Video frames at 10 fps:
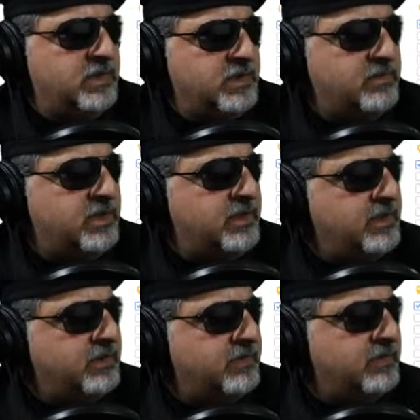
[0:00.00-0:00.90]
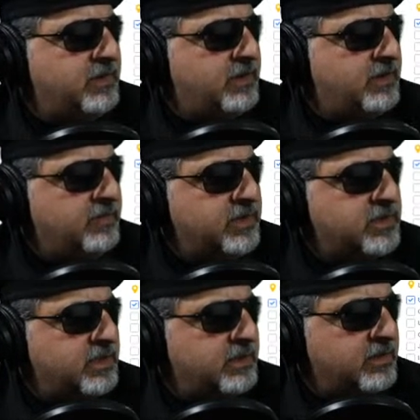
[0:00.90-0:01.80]
What's going on here? Uh,
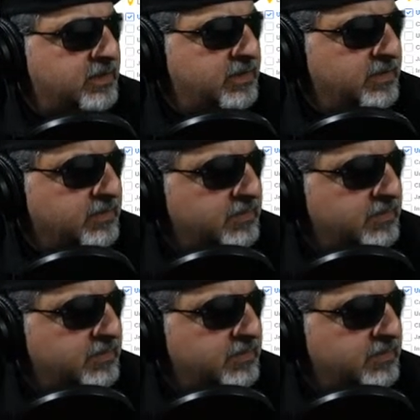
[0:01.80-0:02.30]
Wiktionary.